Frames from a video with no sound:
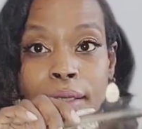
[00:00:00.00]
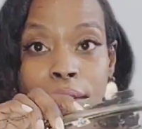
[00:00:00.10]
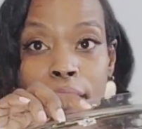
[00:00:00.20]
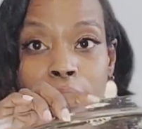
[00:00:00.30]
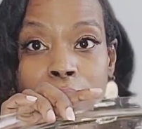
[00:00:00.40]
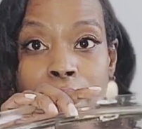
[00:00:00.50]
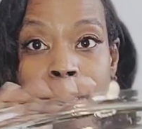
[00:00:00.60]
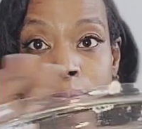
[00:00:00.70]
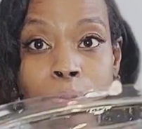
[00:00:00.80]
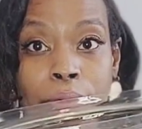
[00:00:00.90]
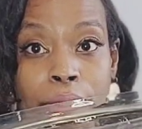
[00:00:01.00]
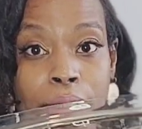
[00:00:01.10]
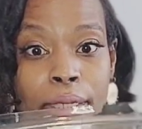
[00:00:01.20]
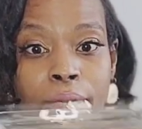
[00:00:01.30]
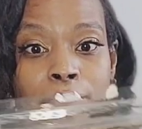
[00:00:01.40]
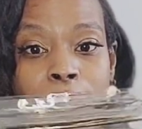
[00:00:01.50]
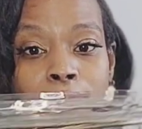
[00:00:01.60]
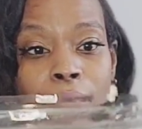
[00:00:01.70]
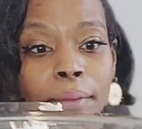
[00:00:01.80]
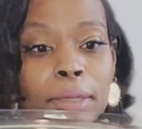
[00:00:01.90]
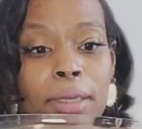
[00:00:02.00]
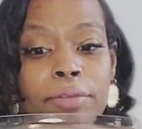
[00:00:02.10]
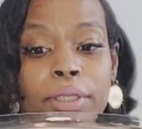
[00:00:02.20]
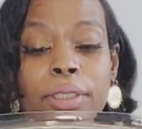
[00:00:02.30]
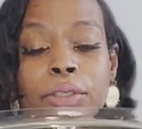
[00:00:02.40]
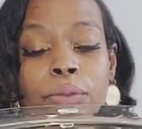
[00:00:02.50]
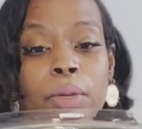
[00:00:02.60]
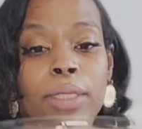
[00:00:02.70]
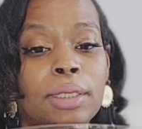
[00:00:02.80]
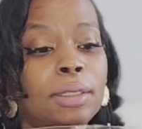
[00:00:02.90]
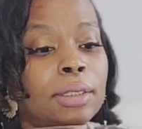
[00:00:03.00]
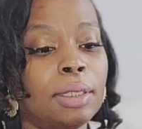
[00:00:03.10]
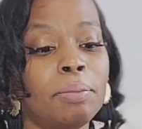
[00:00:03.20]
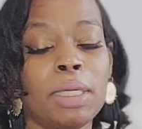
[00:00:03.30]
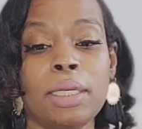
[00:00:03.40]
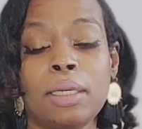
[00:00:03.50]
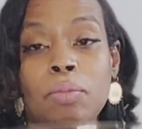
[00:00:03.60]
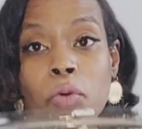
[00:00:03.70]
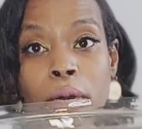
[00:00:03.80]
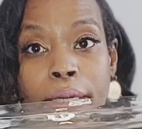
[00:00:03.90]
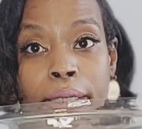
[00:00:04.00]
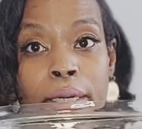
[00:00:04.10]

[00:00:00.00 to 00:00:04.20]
Look at how pretty. I'm loving this one. This is the medium one.